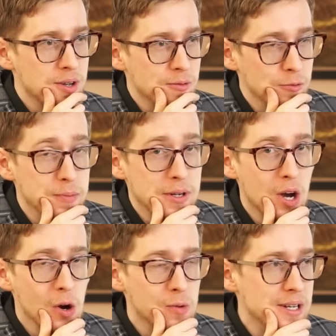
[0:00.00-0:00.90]
would be
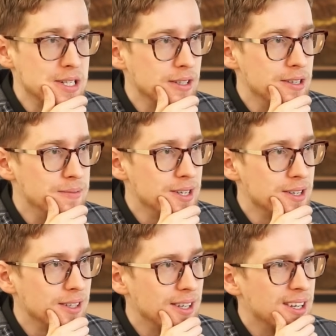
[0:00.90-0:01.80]
known basically
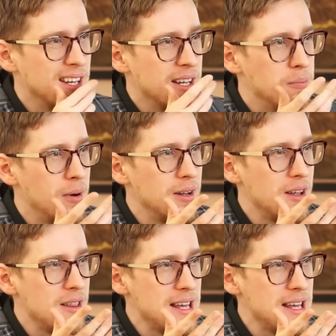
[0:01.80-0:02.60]
immediately. But